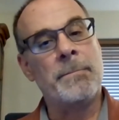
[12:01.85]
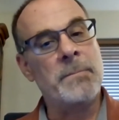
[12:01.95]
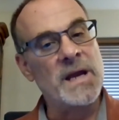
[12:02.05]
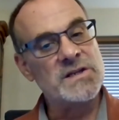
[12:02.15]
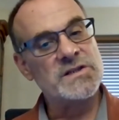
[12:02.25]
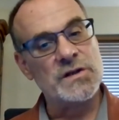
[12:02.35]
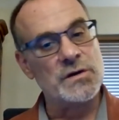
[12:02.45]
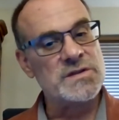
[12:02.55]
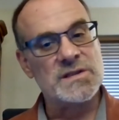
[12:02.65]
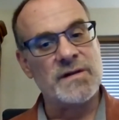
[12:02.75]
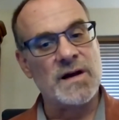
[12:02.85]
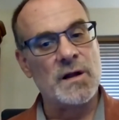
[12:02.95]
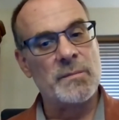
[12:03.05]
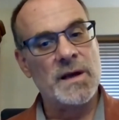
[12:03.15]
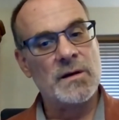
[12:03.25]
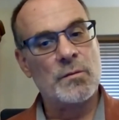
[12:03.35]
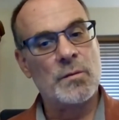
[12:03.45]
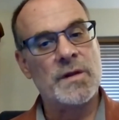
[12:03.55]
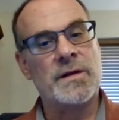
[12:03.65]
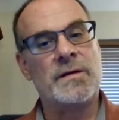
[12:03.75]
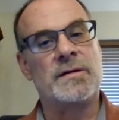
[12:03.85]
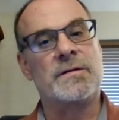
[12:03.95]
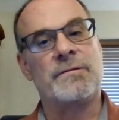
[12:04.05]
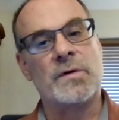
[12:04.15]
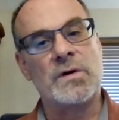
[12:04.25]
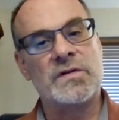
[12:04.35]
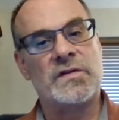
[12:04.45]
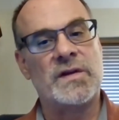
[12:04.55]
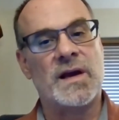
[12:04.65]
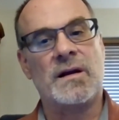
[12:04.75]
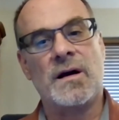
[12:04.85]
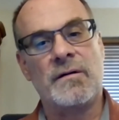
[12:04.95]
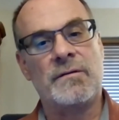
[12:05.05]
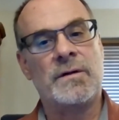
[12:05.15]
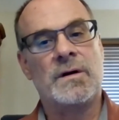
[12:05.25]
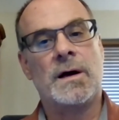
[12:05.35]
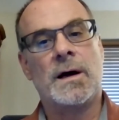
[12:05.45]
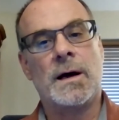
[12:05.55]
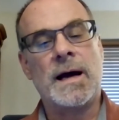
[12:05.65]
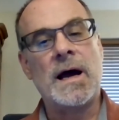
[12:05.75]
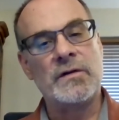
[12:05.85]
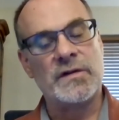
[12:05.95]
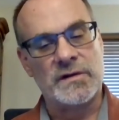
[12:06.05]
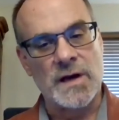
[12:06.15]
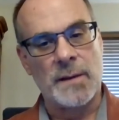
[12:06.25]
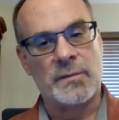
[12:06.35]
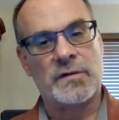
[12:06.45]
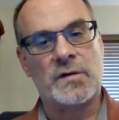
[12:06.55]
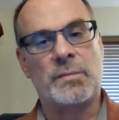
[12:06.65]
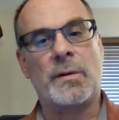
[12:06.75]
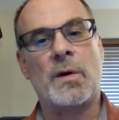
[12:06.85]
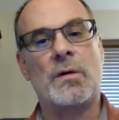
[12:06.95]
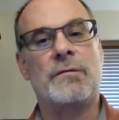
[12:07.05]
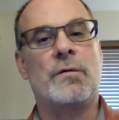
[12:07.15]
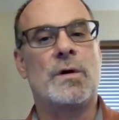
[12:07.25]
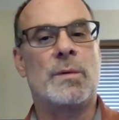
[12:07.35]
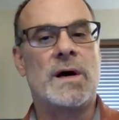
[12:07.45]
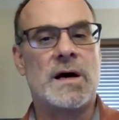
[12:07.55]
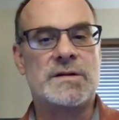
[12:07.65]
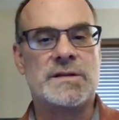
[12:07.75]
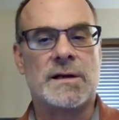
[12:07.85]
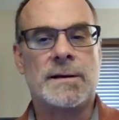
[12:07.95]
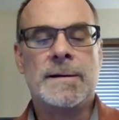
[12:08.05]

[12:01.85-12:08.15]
mixed use development with a diverse set of housing types to promote affordable housing.